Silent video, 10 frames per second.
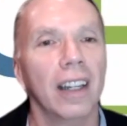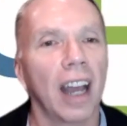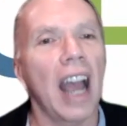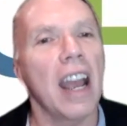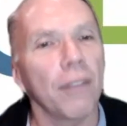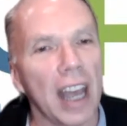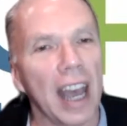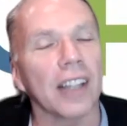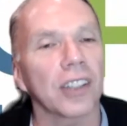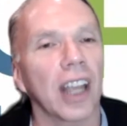I have to
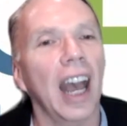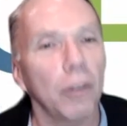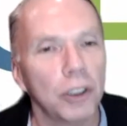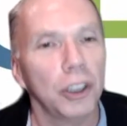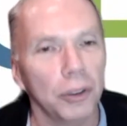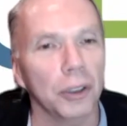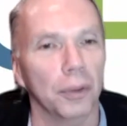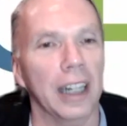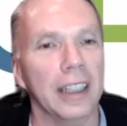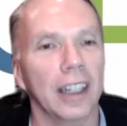ask, how do you
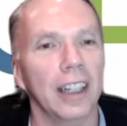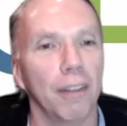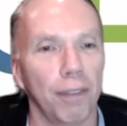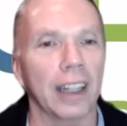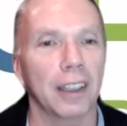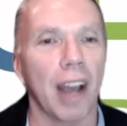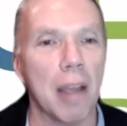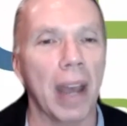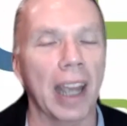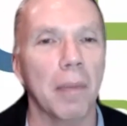write an effective
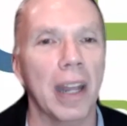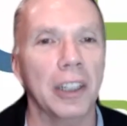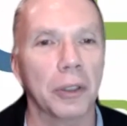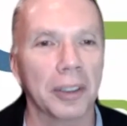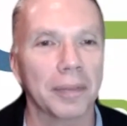IPAC manual?